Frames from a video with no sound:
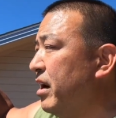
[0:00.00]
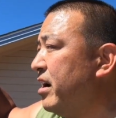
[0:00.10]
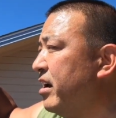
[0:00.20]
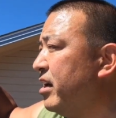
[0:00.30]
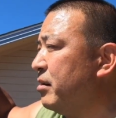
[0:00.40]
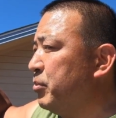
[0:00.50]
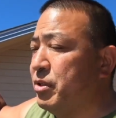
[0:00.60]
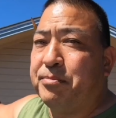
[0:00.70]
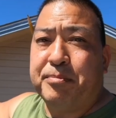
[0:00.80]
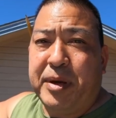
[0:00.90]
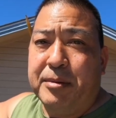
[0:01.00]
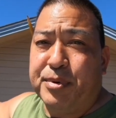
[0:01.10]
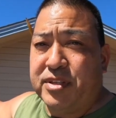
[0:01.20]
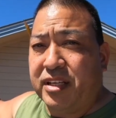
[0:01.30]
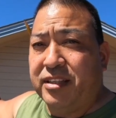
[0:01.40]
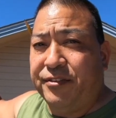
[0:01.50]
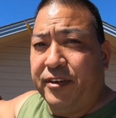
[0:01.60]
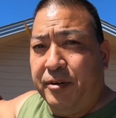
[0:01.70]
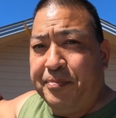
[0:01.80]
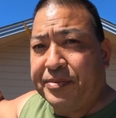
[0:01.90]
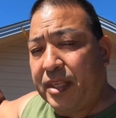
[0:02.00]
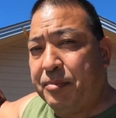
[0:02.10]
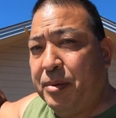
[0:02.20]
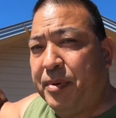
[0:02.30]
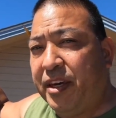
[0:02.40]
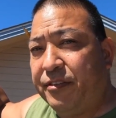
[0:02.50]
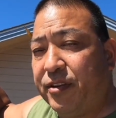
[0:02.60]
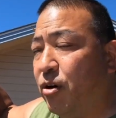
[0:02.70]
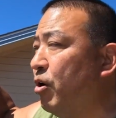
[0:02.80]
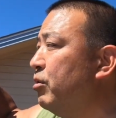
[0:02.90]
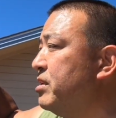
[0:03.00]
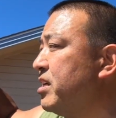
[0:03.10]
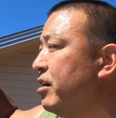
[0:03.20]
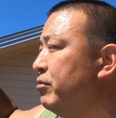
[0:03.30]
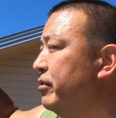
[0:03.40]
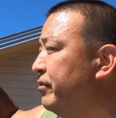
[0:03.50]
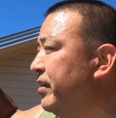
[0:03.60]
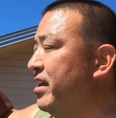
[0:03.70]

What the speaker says: I put paint protective film, PPF, the whole entire roof.